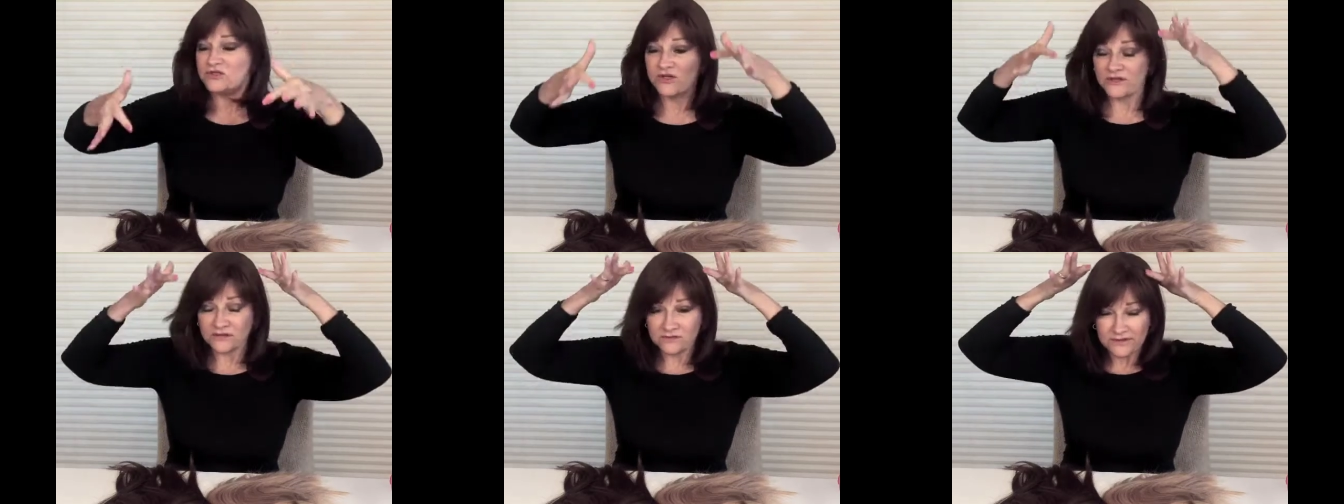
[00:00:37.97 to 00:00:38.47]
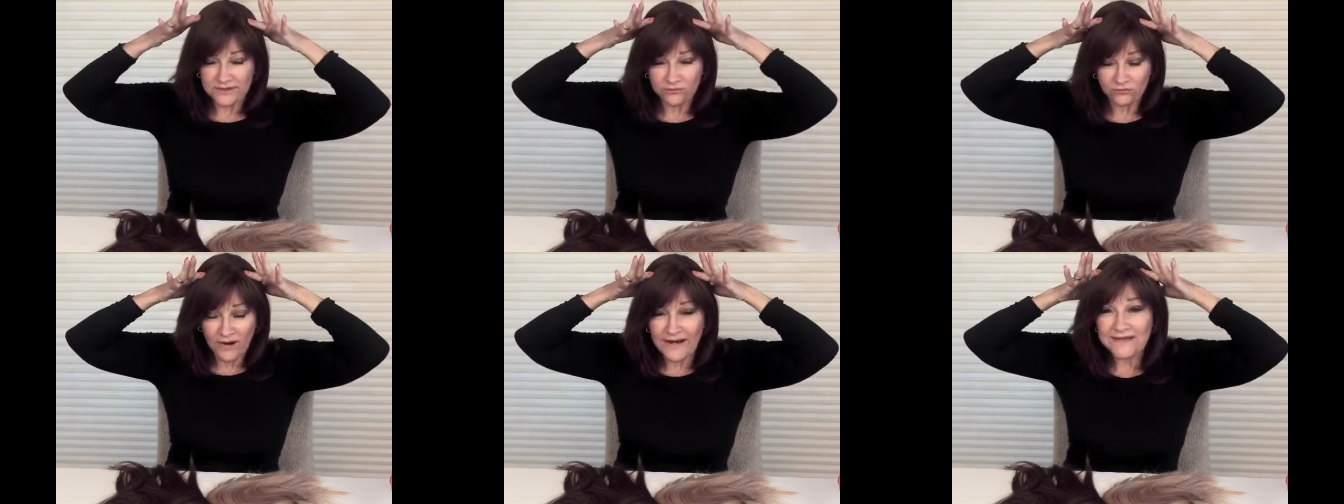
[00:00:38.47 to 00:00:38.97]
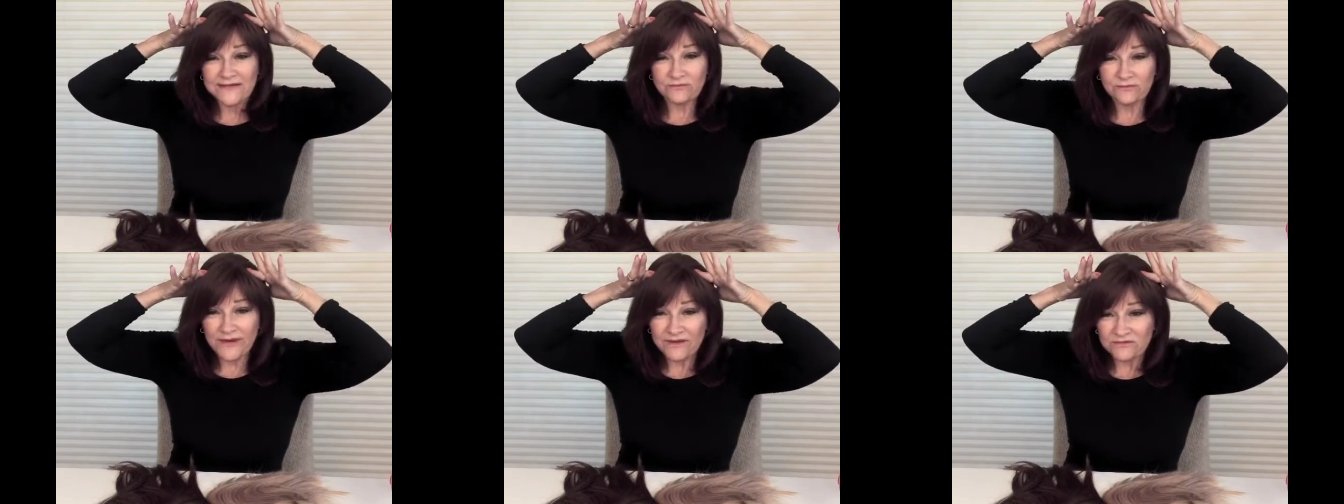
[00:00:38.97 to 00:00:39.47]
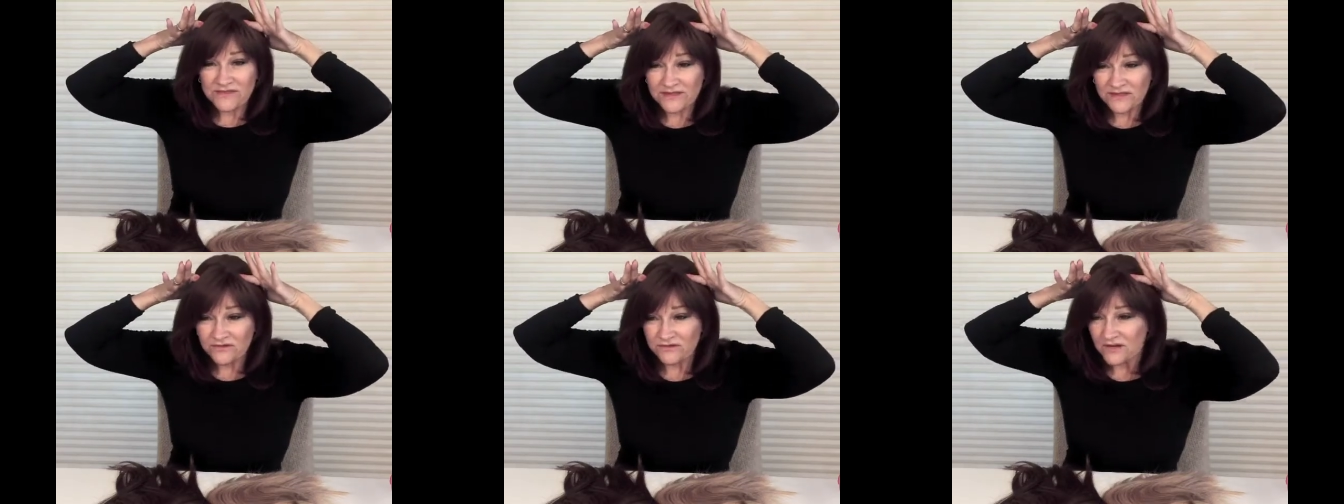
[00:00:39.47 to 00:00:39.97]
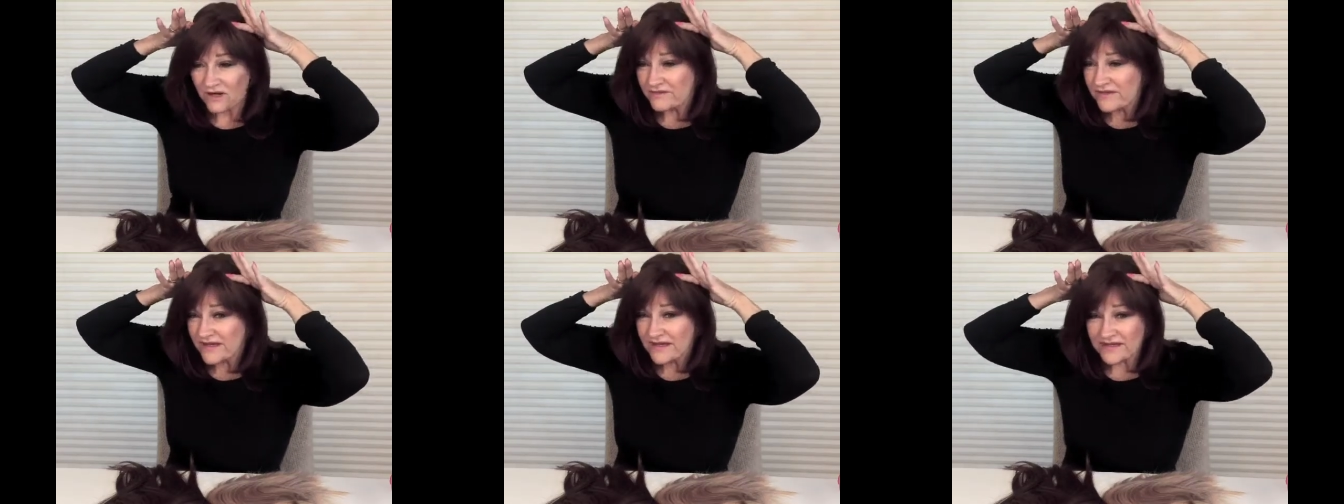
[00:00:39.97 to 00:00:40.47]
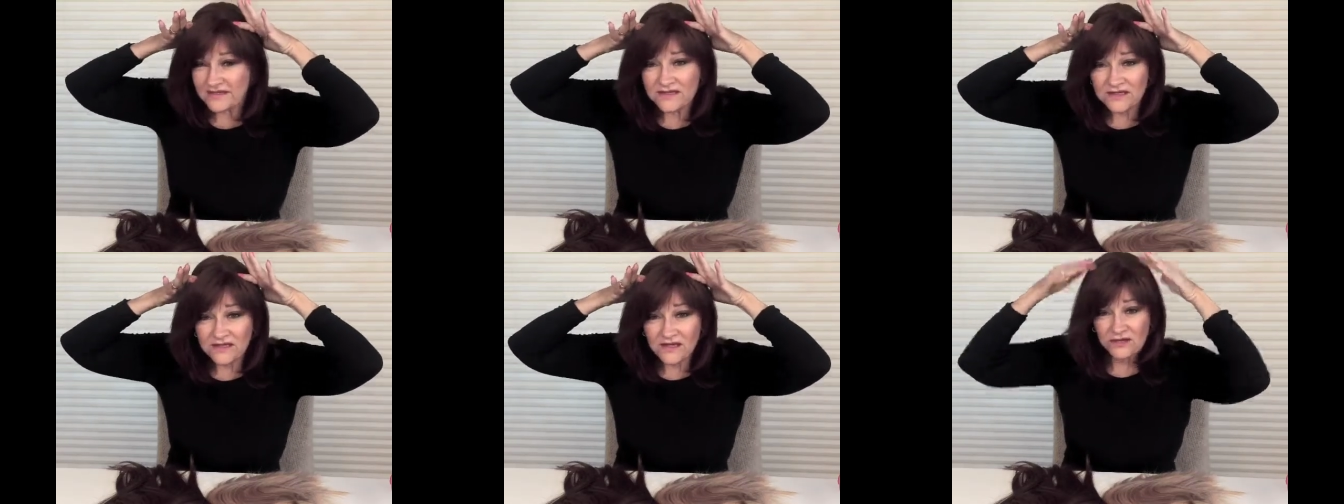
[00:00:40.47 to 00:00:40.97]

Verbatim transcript: Generally right round here on the head,